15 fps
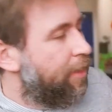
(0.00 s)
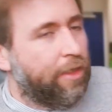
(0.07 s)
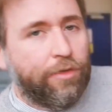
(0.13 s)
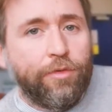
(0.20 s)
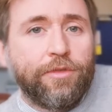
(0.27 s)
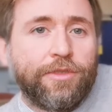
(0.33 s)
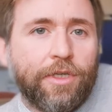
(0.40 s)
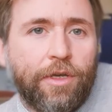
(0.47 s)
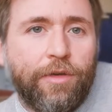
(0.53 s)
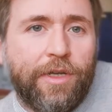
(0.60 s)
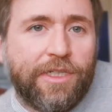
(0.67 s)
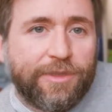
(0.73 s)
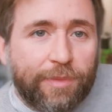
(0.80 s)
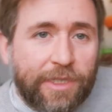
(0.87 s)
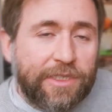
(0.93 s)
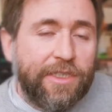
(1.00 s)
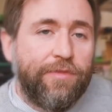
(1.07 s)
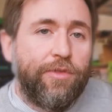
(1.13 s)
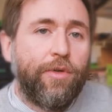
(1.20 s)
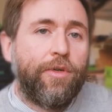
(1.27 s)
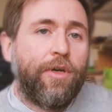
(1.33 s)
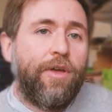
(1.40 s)
And also, and especially
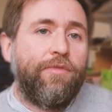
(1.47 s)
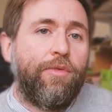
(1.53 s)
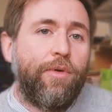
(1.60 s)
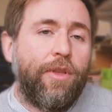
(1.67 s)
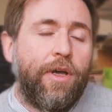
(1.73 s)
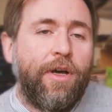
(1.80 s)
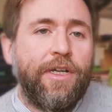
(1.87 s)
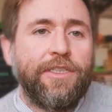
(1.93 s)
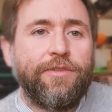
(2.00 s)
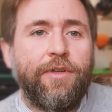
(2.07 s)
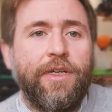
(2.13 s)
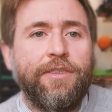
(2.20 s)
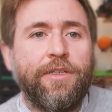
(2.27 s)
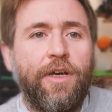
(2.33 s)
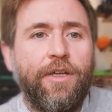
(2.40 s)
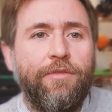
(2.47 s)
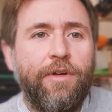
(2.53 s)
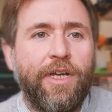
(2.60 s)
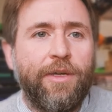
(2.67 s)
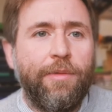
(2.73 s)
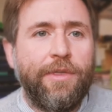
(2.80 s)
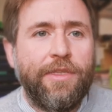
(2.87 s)
if you're going from the highest grades, I'd
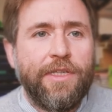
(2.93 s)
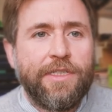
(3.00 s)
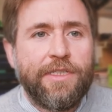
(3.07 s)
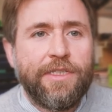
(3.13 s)
recommend this.